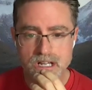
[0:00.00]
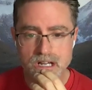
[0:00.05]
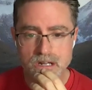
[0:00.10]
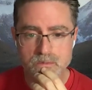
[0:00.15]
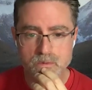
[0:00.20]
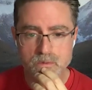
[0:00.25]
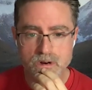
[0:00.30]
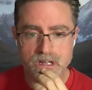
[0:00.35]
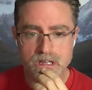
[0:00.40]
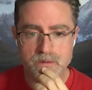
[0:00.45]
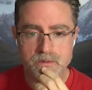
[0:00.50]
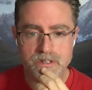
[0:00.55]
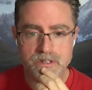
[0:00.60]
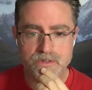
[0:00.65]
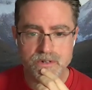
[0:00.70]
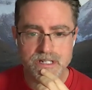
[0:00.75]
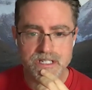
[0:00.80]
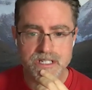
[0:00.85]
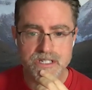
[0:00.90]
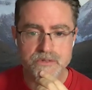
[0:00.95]
on working with
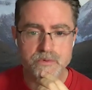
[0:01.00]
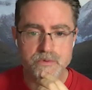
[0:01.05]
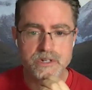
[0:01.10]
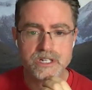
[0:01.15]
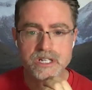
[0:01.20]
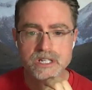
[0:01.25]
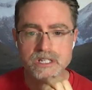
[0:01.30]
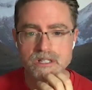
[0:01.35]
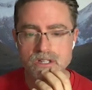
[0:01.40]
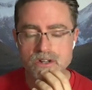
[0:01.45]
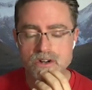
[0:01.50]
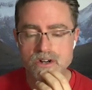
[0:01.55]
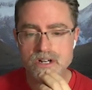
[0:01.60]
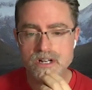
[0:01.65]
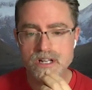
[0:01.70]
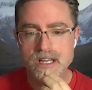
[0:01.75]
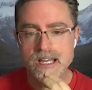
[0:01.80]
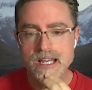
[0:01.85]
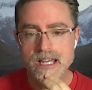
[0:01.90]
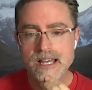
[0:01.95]
transits where you can
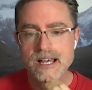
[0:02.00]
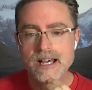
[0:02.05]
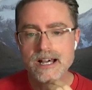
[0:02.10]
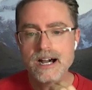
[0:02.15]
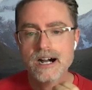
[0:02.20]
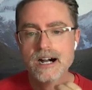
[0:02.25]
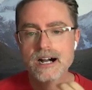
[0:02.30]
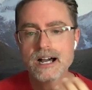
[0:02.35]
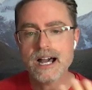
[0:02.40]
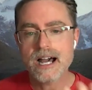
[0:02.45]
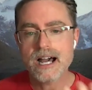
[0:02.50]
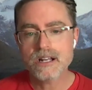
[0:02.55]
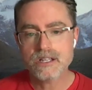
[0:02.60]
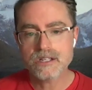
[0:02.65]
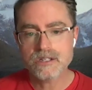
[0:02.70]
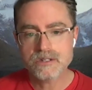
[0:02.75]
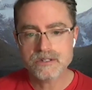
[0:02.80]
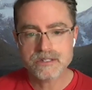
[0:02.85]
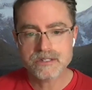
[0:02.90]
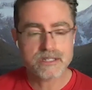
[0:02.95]
learn how to
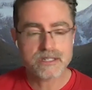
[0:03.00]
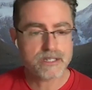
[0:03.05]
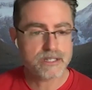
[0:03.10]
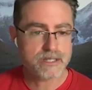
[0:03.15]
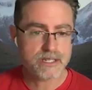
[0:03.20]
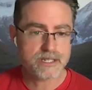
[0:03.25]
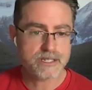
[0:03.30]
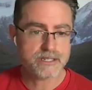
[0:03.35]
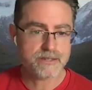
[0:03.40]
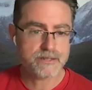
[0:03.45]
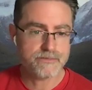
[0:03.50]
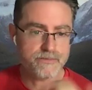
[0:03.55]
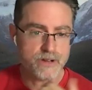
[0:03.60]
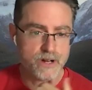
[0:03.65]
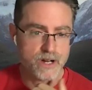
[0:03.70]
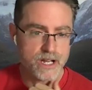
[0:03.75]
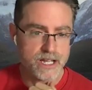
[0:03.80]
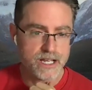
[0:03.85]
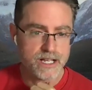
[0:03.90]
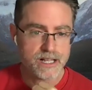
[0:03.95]
use this
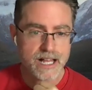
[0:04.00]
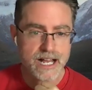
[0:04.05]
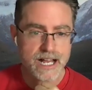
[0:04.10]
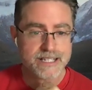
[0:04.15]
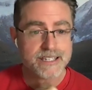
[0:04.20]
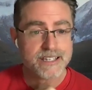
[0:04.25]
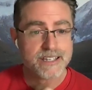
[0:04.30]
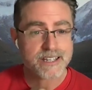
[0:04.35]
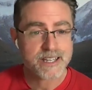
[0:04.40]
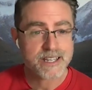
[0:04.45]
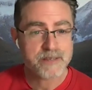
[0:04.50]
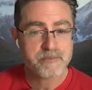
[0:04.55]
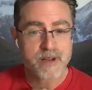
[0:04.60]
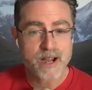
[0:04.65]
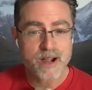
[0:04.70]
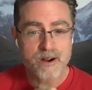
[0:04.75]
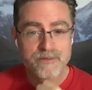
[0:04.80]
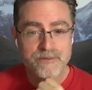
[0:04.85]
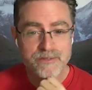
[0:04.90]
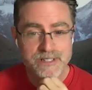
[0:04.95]
very classic and
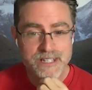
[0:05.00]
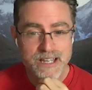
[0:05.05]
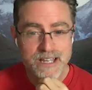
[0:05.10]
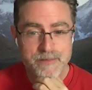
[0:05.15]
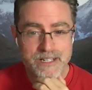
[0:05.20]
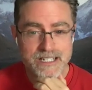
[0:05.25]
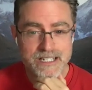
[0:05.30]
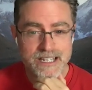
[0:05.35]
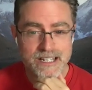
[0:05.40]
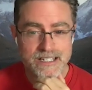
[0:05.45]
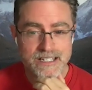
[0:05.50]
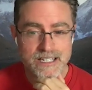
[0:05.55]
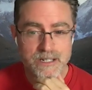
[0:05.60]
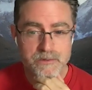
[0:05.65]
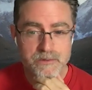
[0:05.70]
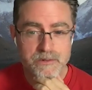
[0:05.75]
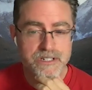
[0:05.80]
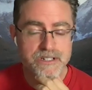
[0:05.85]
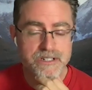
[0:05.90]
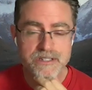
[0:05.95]
powerful timing technique,
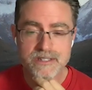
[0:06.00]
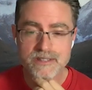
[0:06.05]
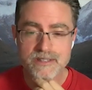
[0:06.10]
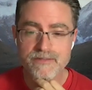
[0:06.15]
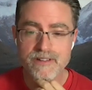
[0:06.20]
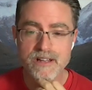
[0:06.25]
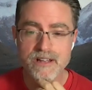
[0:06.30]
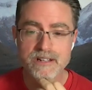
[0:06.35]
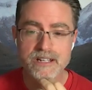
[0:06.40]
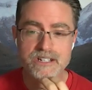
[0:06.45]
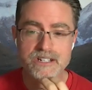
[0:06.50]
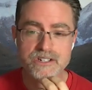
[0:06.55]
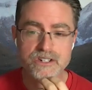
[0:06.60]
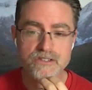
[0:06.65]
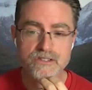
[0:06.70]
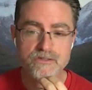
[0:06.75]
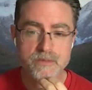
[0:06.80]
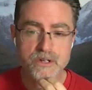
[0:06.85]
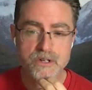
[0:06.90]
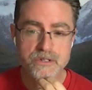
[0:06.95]
which is the foundation
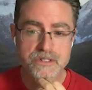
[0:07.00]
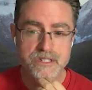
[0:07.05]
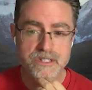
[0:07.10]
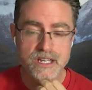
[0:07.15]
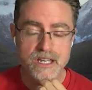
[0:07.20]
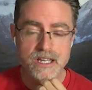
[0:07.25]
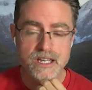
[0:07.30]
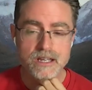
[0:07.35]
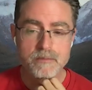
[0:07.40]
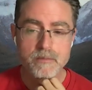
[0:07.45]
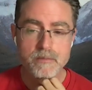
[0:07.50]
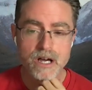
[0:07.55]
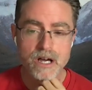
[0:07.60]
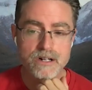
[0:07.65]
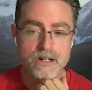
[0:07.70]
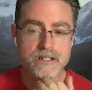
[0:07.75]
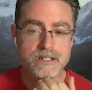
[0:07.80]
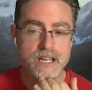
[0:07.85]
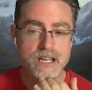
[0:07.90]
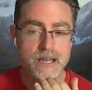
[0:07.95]
of most
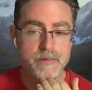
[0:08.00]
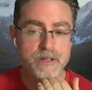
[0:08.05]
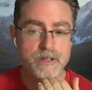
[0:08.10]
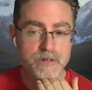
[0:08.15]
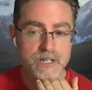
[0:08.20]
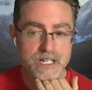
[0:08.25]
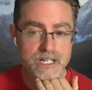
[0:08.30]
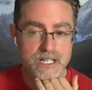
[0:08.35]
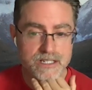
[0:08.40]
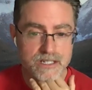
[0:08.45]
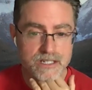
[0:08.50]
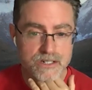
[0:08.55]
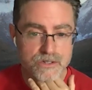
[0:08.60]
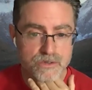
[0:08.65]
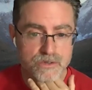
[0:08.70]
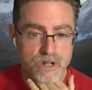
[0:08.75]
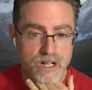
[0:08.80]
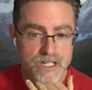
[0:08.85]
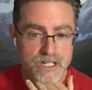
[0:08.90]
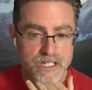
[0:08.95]
modern timing readings in
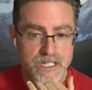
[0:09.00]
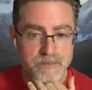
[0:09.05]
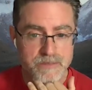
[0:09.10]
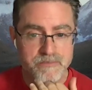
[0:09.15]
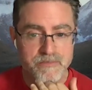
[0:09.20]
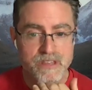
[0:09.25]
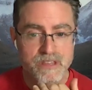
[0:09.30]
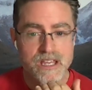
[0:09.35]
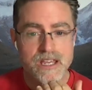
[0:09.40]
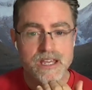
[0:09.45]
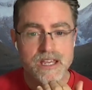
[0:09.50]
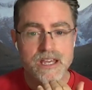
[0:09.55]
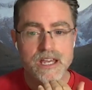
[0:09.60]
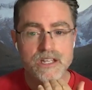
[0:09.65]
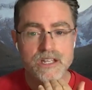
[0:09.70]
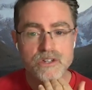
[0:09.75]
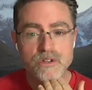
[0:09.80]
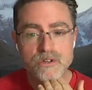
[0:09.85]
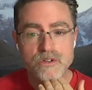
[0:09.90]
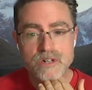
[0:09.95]
astrology.
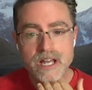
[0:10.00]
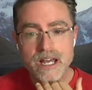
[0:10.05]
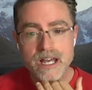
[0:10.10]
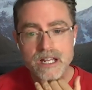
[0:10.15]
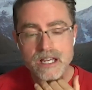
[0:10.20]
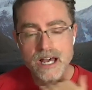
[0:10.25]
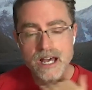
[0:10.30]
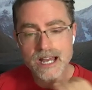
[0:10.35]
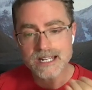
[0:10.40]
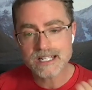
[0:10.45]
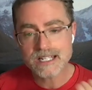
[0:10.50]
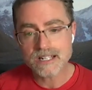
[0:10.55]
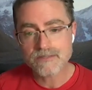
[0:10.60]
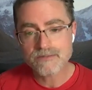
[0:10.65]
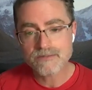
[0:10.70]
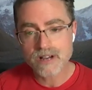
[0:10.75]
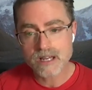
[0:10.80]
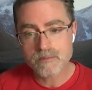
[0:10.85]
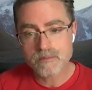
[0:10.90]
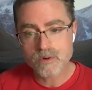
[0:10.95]
And you'll learn how to
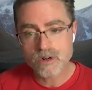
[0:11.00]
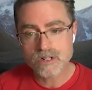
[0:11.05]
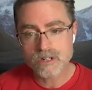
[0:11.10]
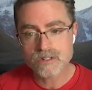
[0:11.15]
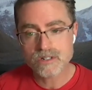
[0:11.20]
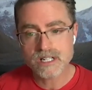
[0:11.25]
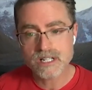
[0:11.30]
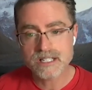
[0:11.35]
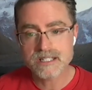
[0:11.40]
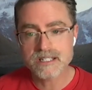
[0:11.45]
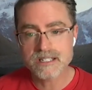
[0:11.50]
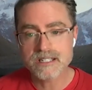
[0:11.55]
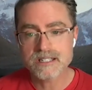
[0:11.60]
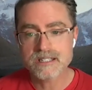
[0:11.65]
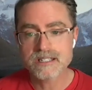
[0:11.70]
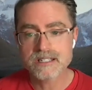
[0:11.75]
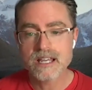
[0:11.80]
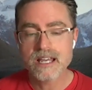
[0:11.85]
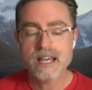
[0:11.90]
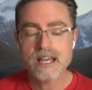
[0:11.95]
identify important
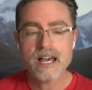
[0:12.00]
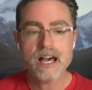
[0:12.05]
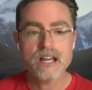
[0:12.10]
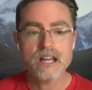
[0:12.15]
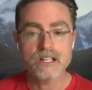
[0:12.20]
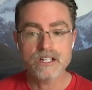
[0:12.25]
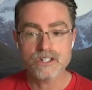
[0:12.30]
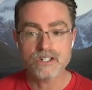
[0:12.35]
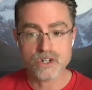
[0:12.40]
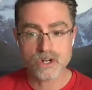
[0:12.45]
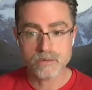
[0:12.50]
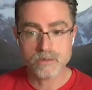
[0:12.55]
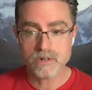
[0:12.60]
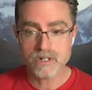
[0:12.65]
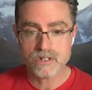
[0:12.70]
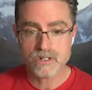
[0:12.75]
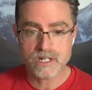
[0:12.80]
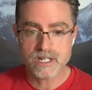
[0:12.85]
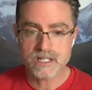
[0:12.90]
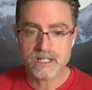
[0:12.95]
transits, how to interpret
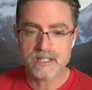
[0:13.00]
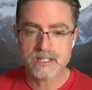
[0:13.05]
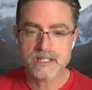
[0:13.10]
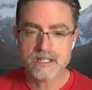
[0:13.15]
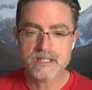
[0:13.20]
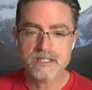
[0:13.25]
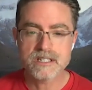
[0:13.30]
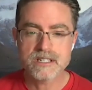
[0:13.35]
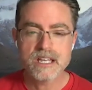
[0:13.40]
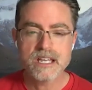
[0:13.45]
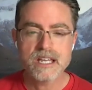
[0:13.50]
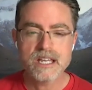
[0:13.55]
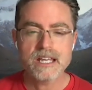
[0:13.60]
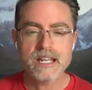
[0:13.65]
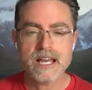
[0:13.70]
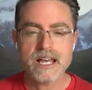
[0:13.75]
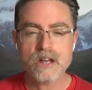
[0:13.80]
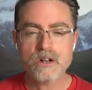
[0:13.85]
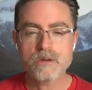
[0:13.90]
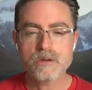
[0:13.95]
transits, and
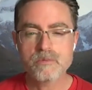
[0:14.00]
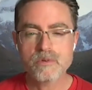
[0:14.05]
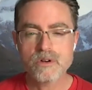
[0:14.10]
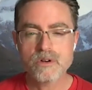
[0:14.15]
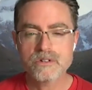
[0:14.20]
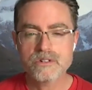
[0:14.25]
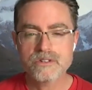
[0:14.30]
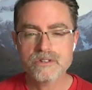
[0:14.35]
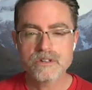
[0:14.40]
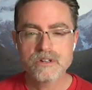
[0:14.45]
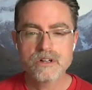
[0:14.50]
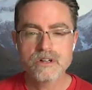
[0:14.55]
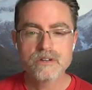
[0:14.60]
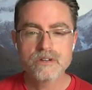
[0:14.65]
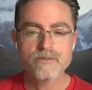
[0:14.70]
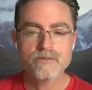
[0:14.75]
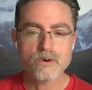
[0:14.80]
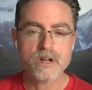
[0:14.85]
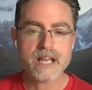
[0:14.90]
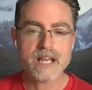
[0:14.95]
how to approach
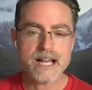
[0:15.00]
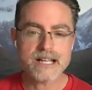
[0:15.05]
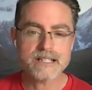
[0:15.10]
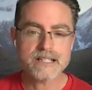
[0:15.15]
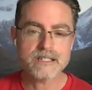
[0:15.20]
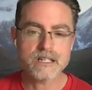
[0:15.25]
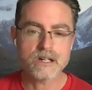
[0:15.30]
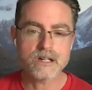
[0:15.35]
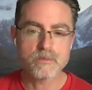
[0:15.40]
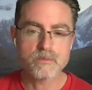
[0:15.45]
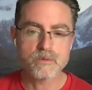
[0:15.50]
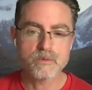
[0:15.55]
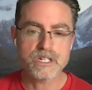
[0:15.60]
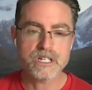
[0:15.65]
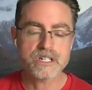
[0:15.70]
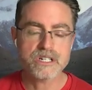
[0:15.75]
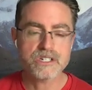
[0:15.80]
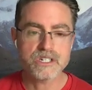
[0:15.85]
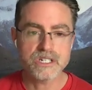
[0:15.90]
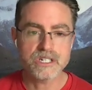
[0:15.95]
forecasting or
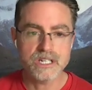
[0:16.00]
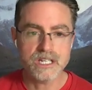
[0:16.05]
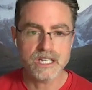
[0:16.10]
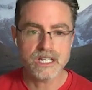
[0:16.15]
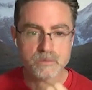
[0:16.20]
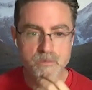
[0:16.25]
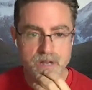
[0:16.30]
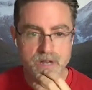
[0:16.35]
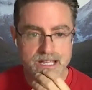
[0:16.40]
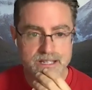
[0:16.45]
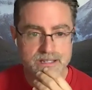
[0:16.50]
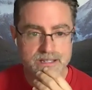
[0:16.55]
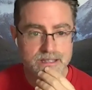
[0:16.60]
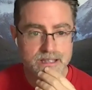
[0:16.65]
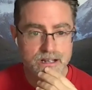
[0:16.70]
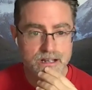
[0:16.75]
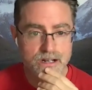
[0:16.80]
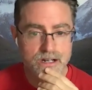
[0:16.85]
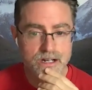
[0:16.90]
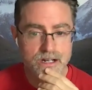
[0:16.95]
prediction in ways
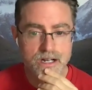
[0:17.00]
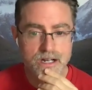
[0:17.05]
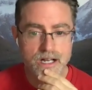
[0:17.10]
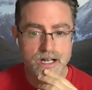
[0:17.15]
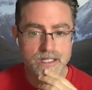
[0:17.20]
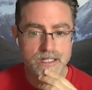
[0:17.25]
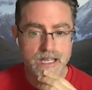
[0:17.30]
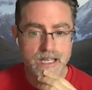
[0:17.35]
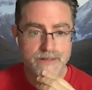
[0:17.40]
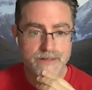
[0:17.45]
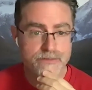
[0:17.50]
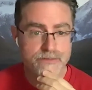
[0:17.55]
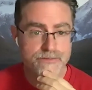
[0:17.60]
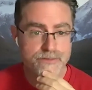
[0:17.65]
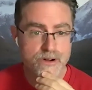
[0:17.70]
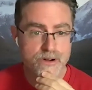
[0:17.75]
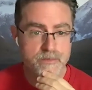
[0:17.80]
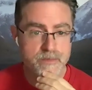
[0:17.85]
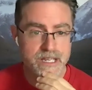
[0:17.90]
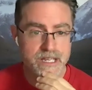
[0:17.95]
that are
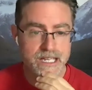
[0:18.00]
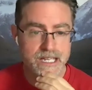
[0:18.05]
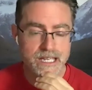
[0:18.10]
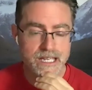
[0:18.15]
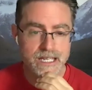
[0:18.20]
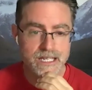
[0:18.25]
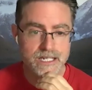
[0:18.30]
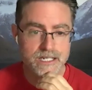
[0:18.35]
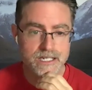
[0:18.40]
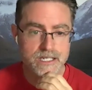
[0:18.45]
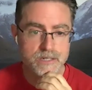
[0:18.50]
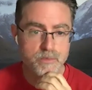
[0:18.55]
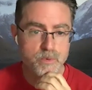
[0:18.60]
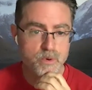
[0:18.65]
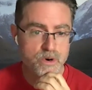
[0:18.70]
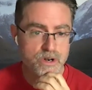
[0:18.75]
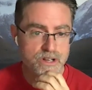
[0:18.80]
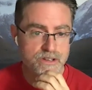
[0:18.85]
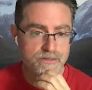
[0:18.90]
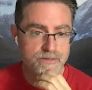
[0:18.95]
life-affirming and
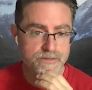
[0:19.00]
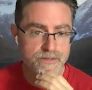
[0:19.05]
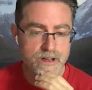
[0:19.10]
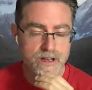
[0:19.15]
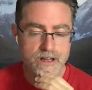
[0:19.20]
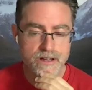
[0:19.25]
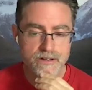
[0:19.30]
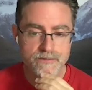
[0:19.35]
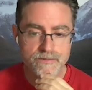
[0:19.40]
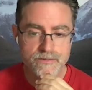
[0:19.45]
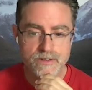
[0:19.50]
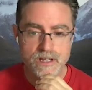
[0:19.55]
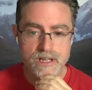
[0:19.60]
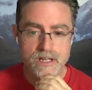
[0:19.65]
supportive of